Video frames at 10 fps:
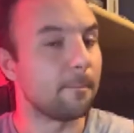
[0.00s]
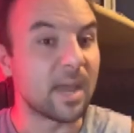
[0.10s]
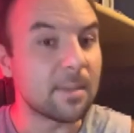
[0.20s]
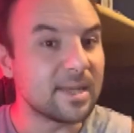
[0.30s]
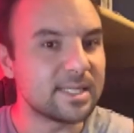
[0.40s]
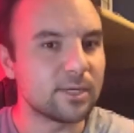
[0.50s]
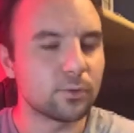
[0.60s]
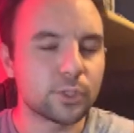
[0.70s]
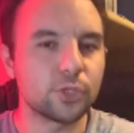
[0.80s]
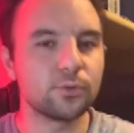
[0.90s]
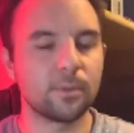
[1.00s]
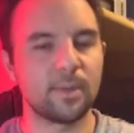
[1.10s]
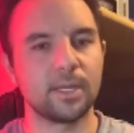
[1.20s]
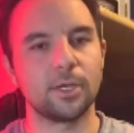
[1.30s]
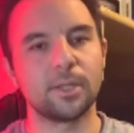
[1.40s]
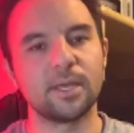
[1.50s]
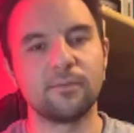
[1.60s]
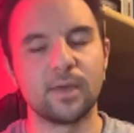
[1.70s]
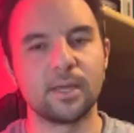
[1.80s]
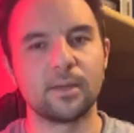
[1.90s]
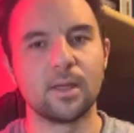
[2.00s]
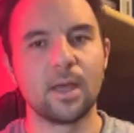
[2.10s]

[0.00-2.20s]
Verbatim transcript: maybe tier two depending on the event,